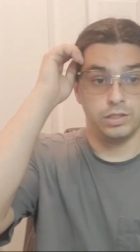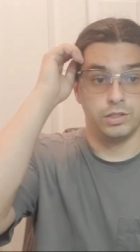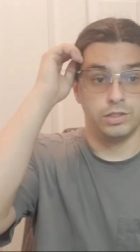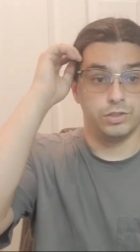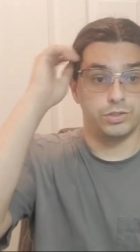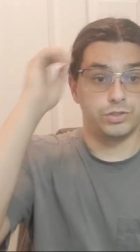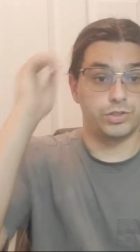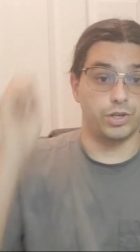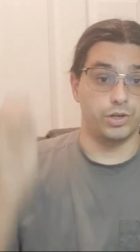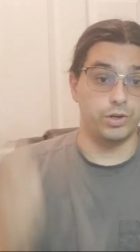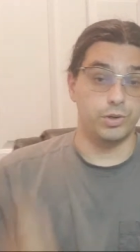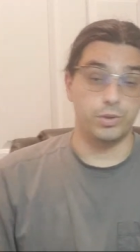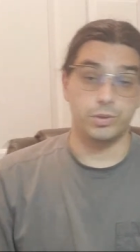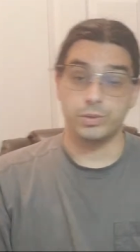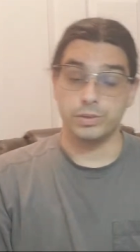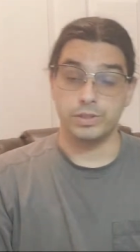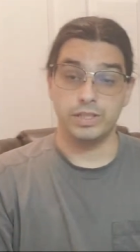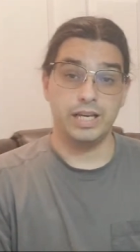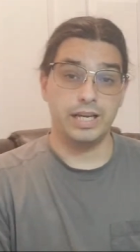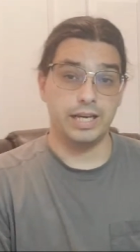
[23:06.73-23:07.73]
So
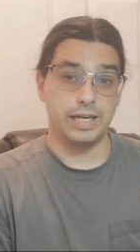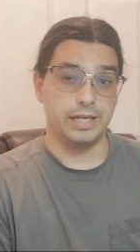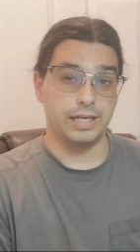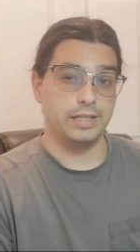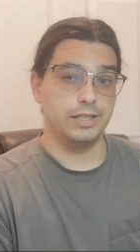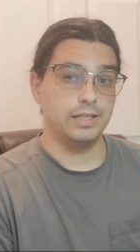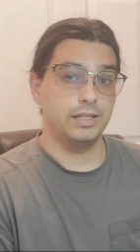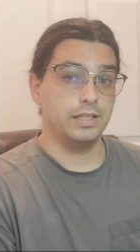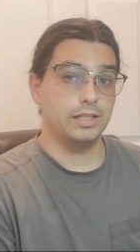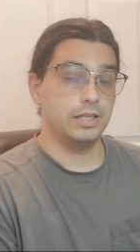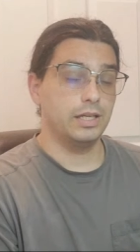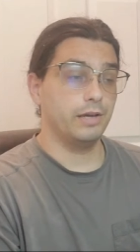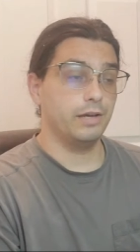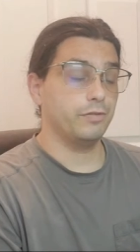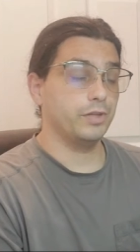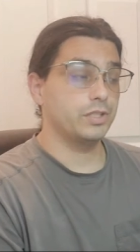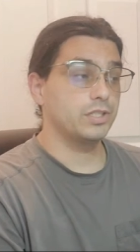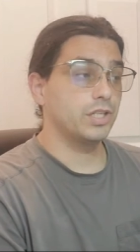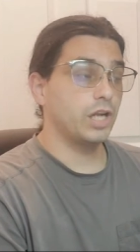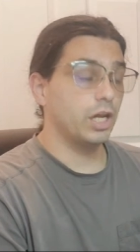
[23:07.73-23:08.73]
yeah, if
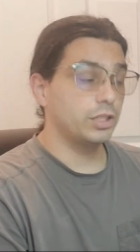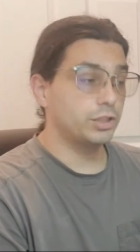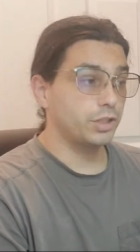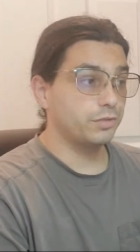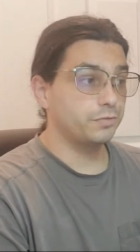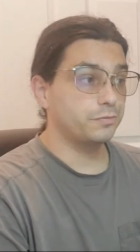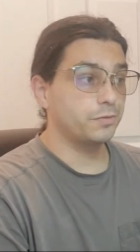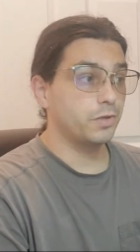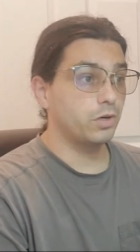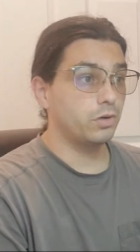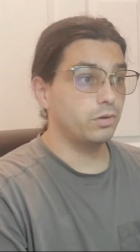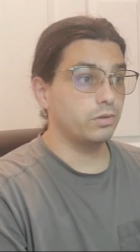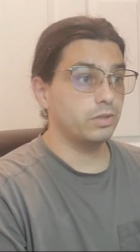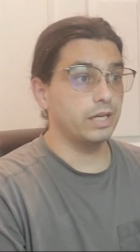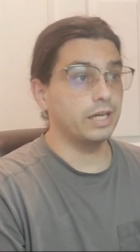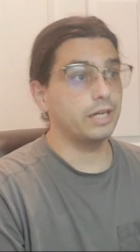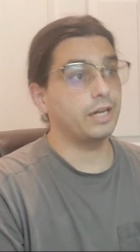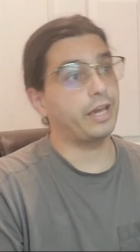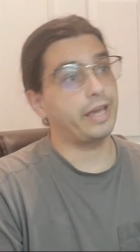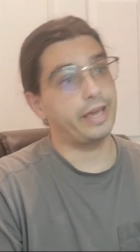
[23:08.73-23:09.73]
it's not your fault,
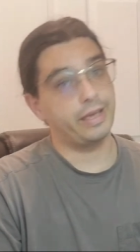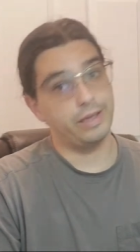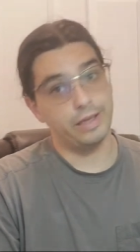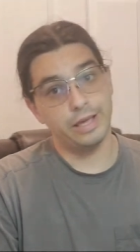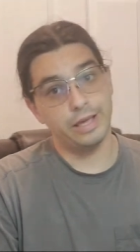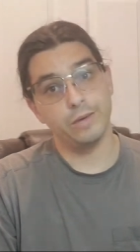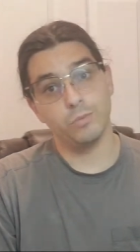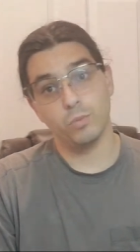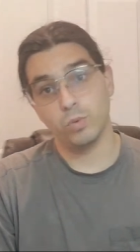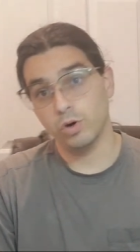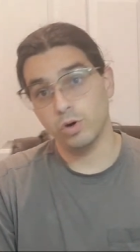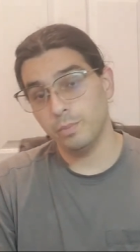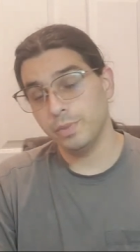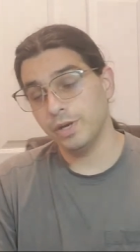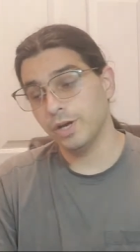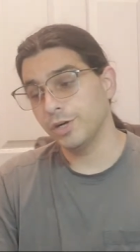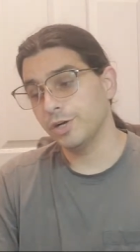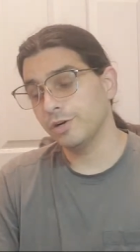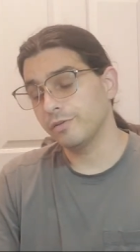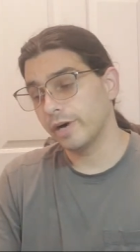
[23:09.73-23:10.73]
it will be
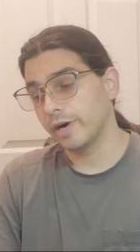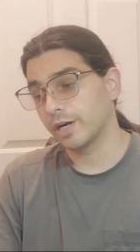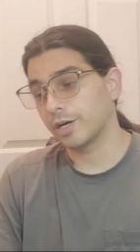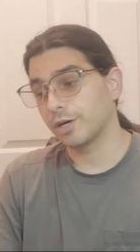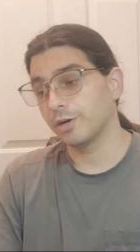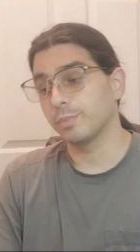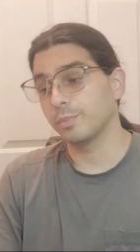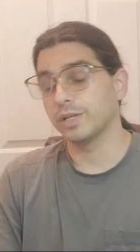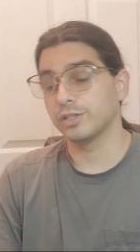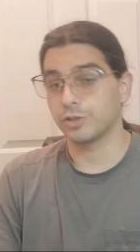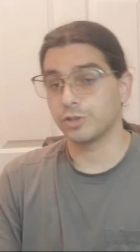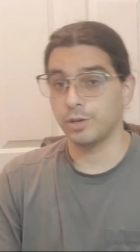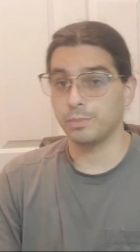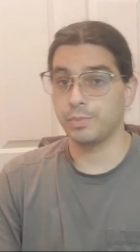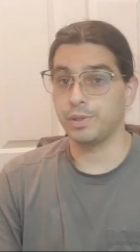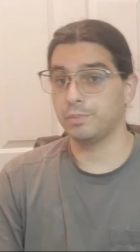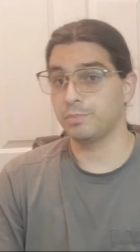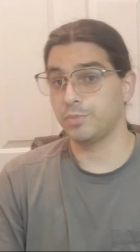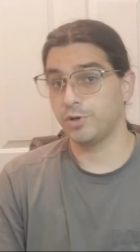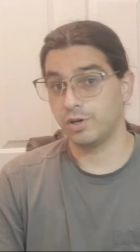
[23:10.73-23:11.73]
on your record, but it's going to
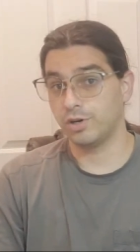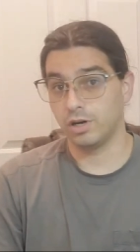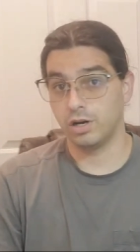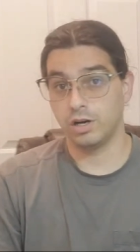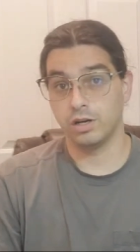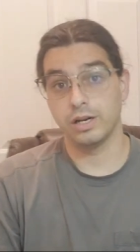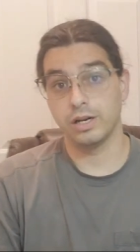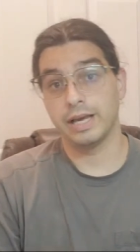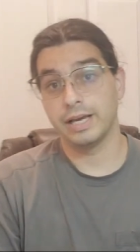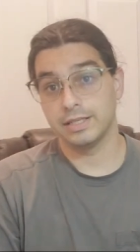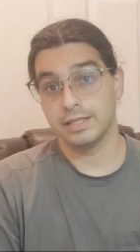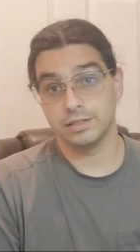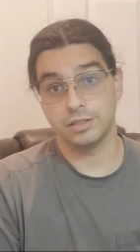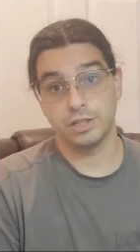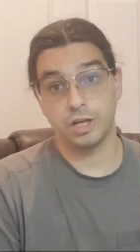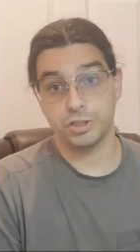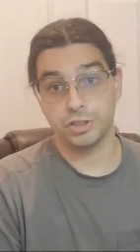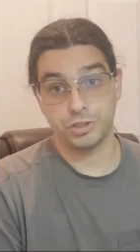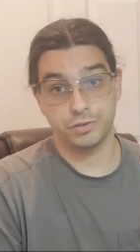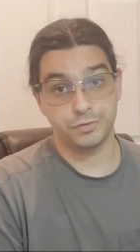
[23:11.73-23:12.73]
be put on as
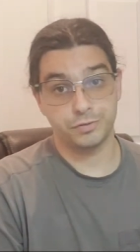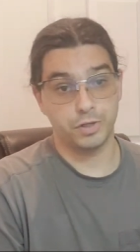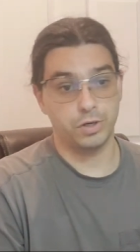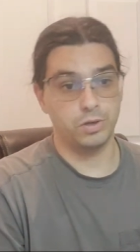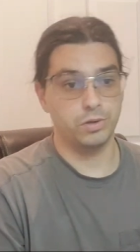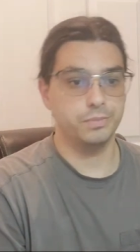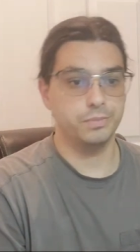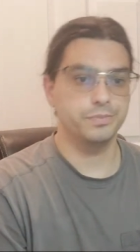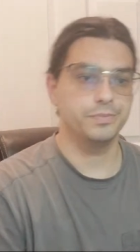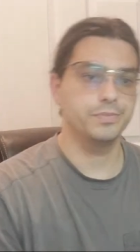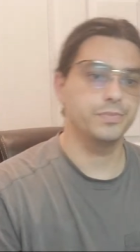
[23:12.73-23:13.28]
not your fault.